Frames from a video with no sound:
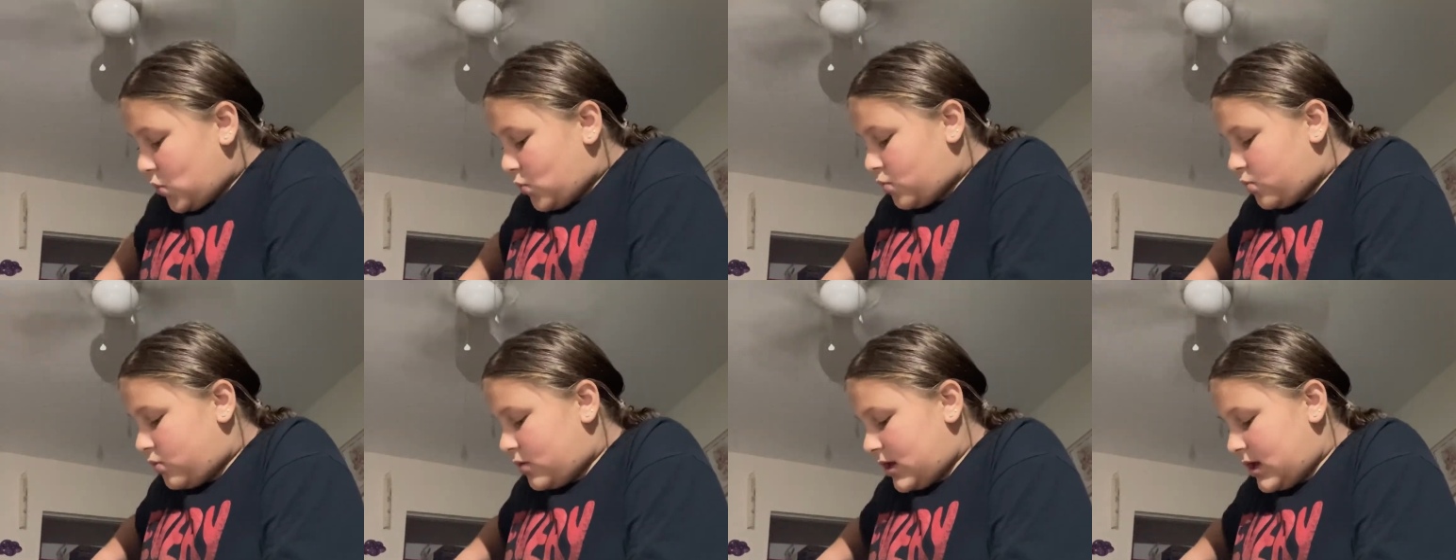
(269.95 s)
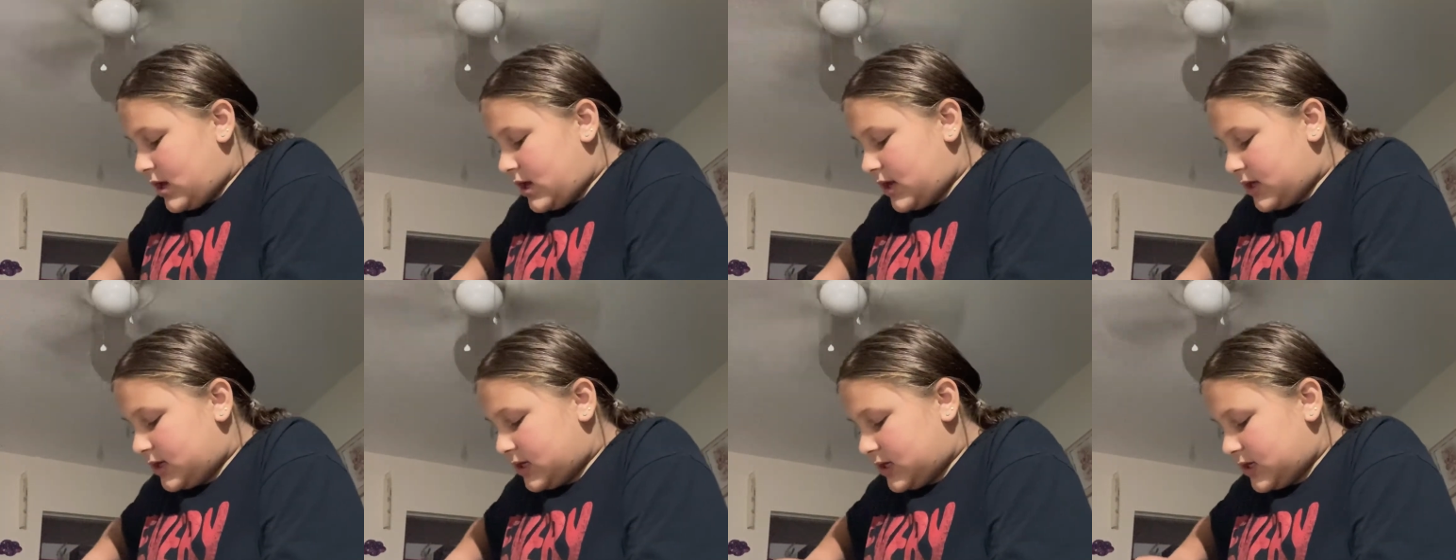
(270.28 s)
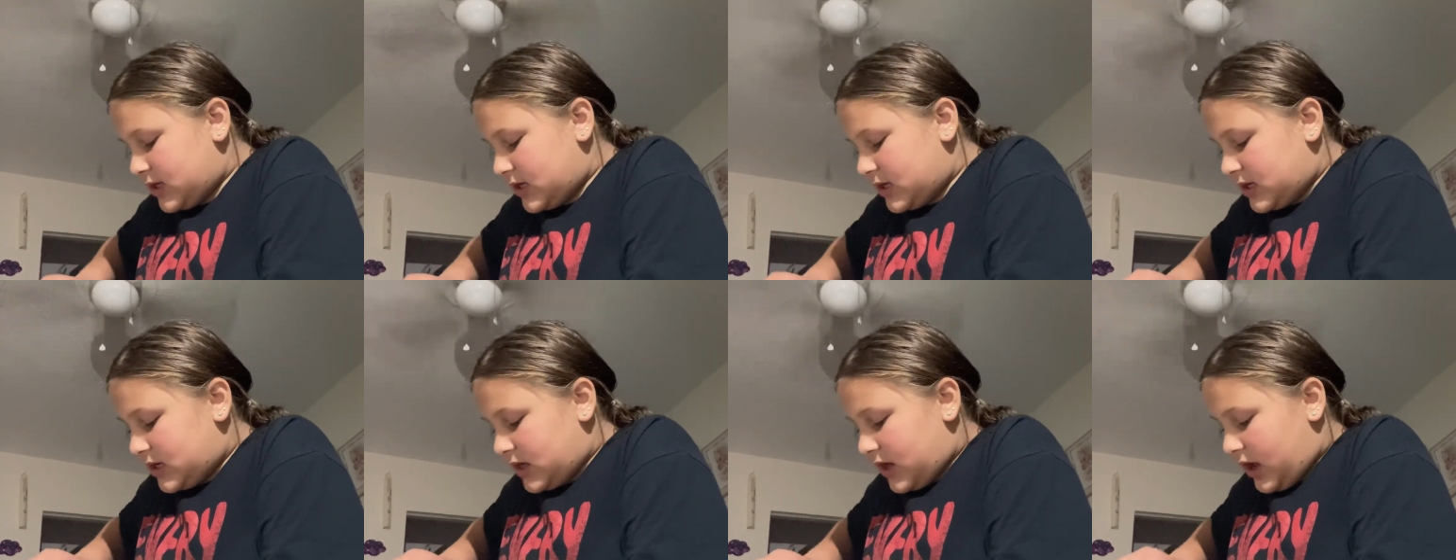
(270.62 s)
we
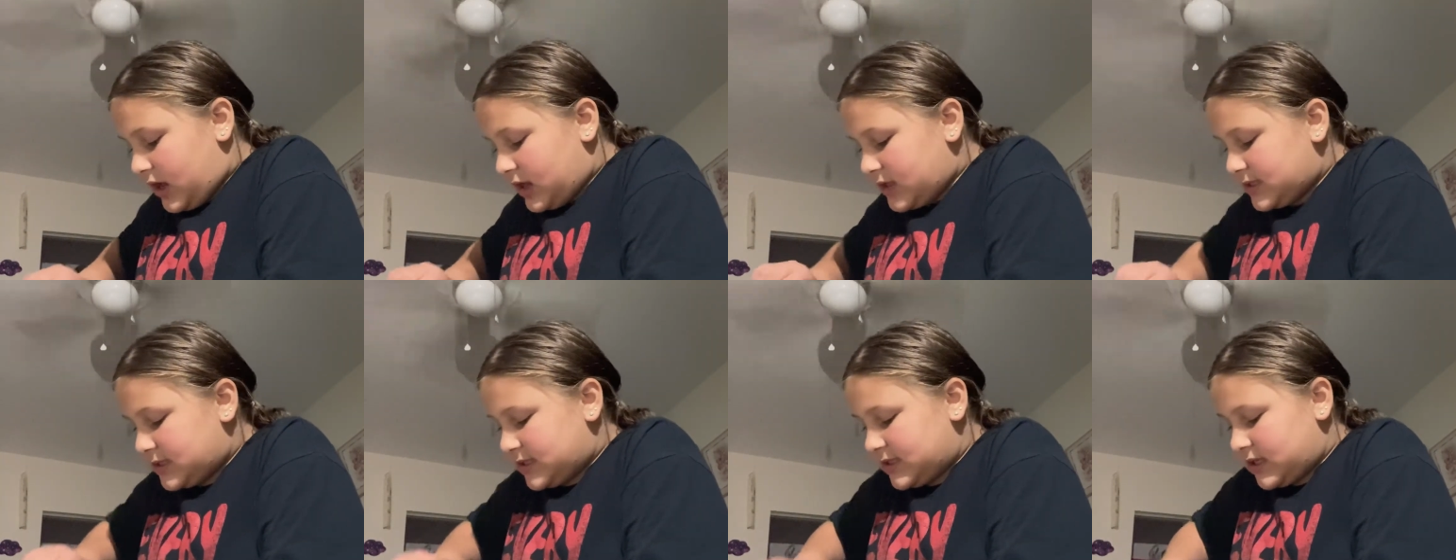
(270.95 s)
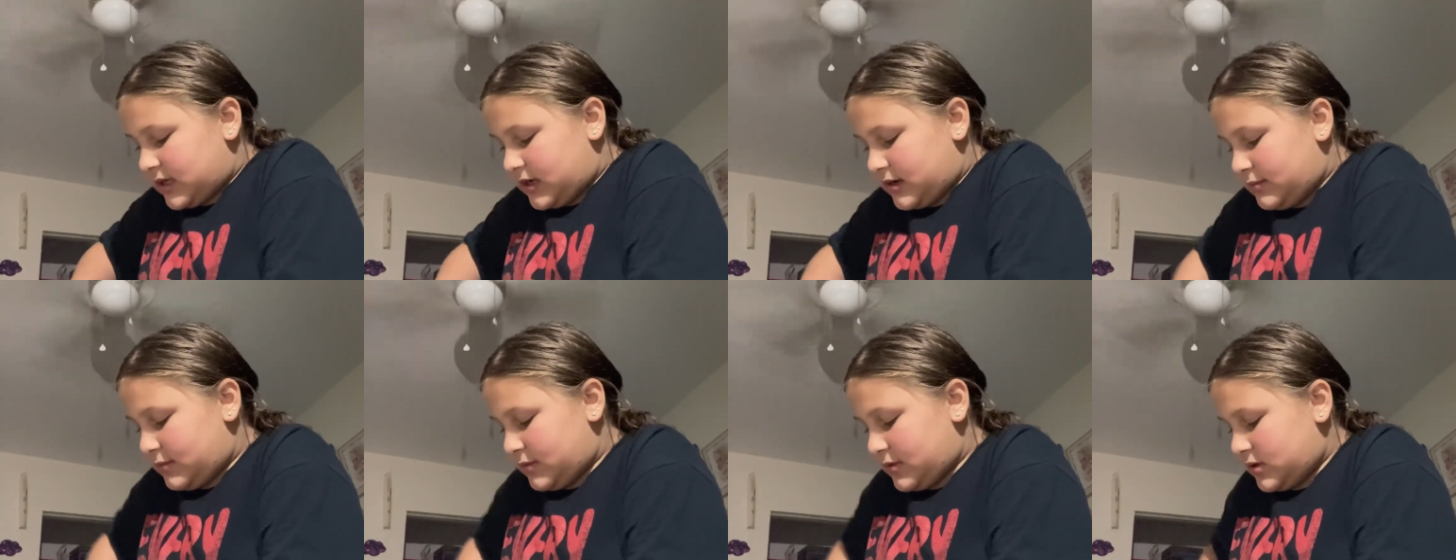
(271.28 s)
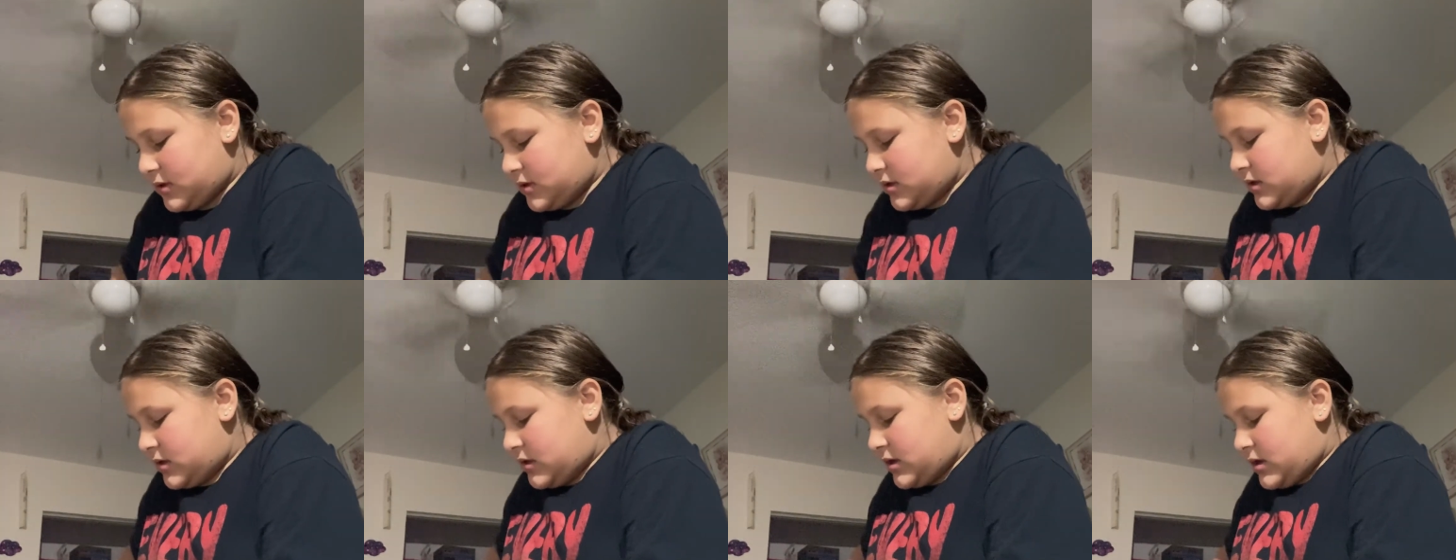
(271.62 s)
did some,
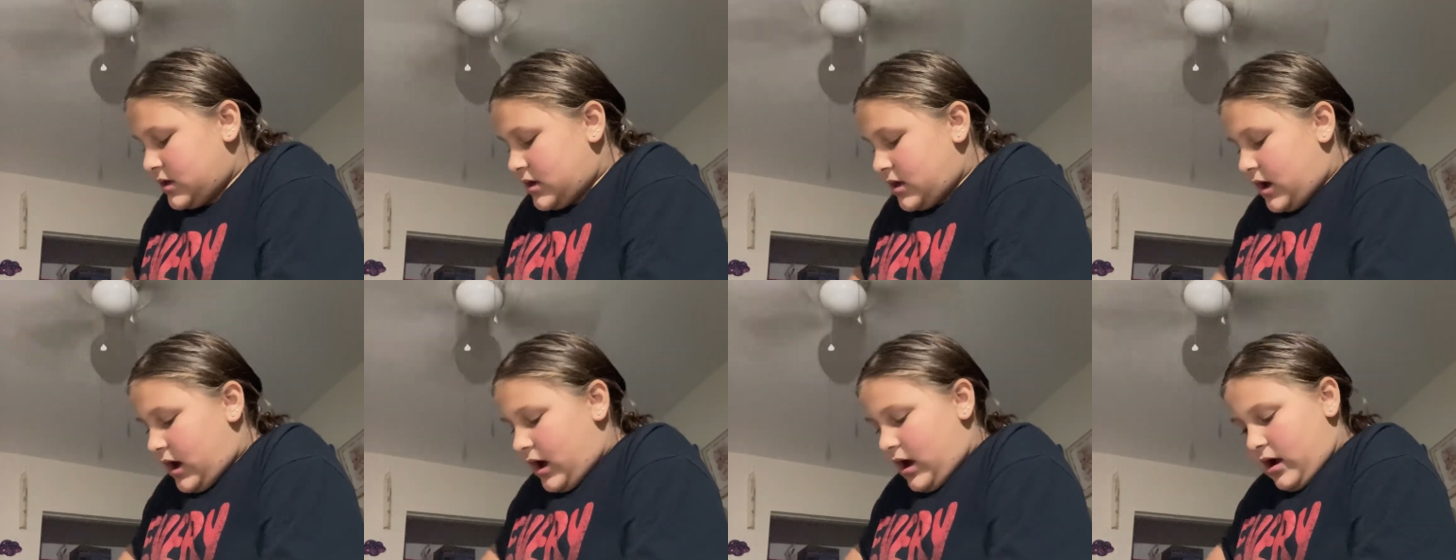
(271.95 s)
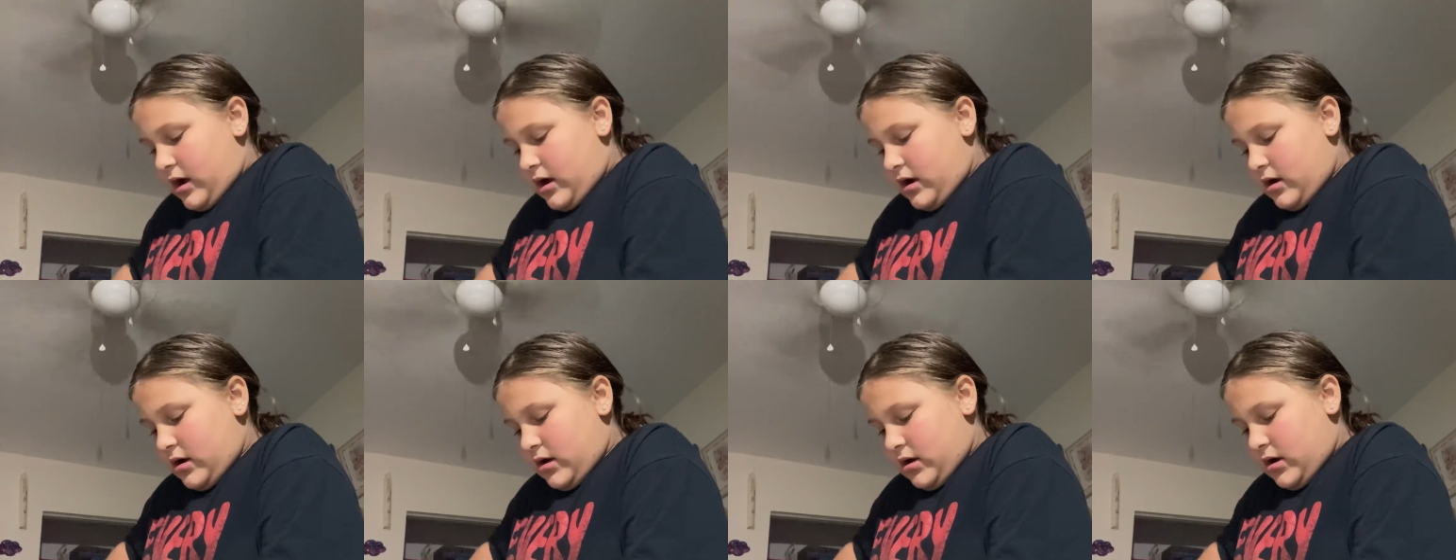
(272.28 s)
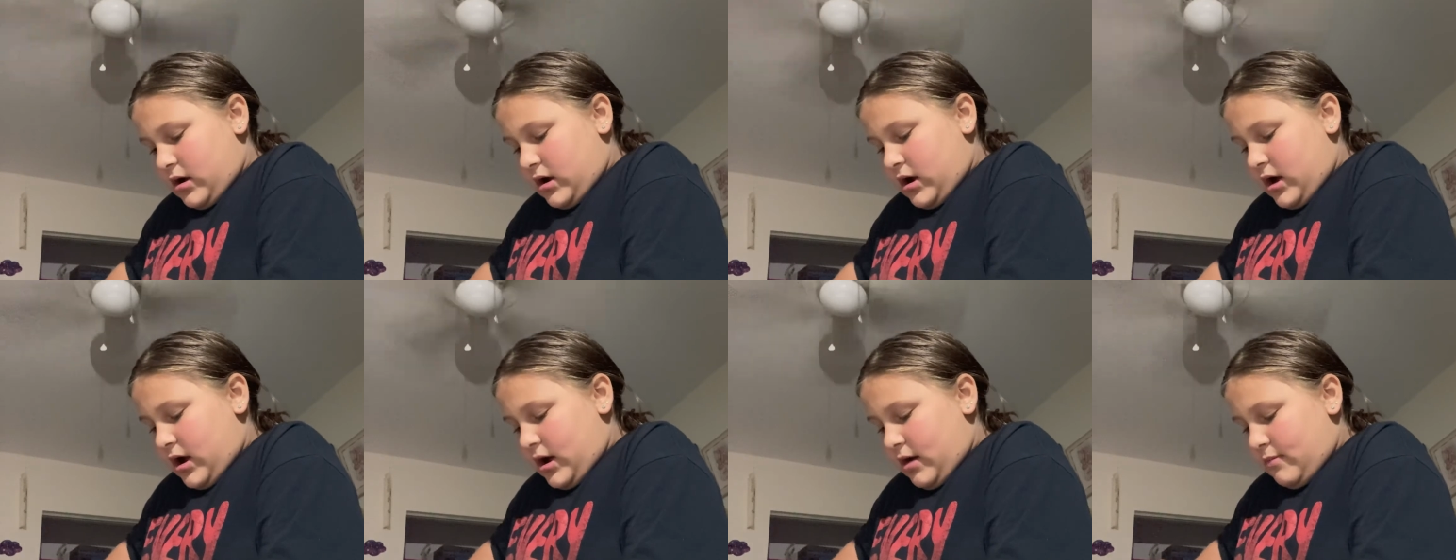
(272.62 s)

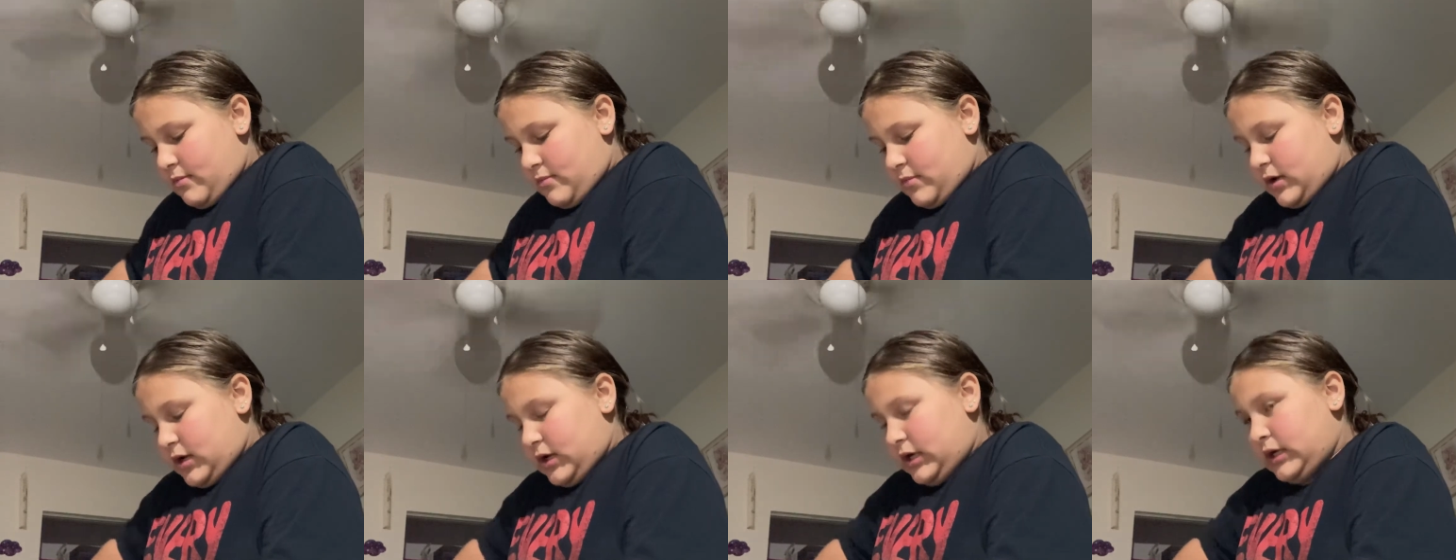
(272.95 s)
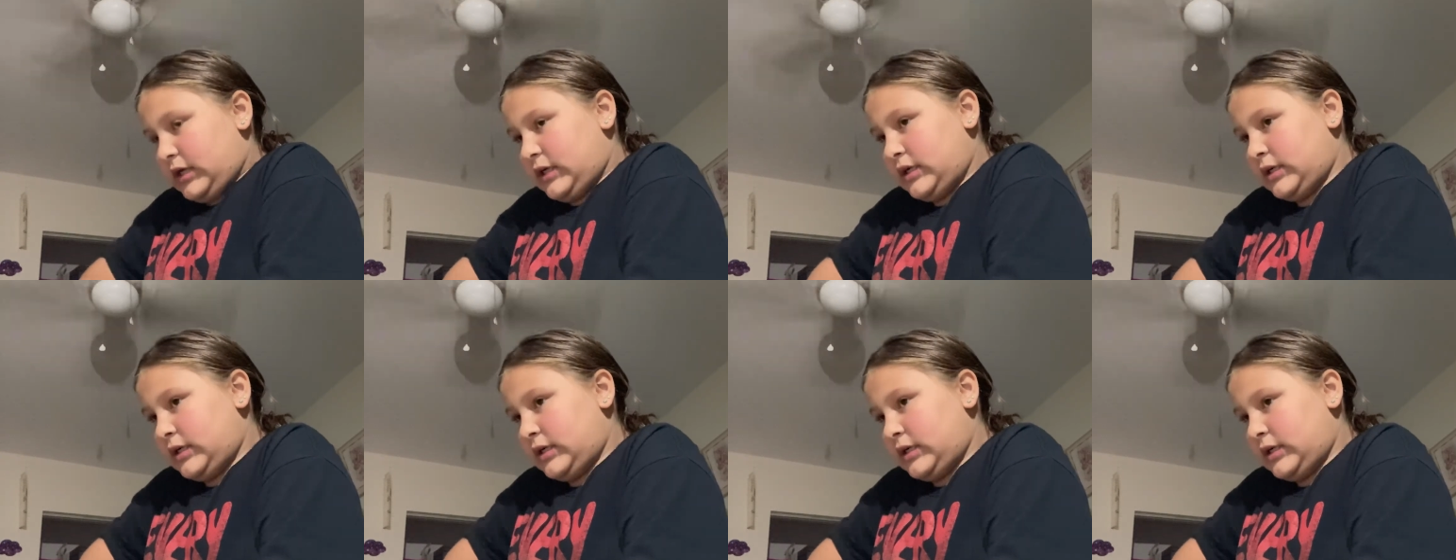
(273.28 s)
um,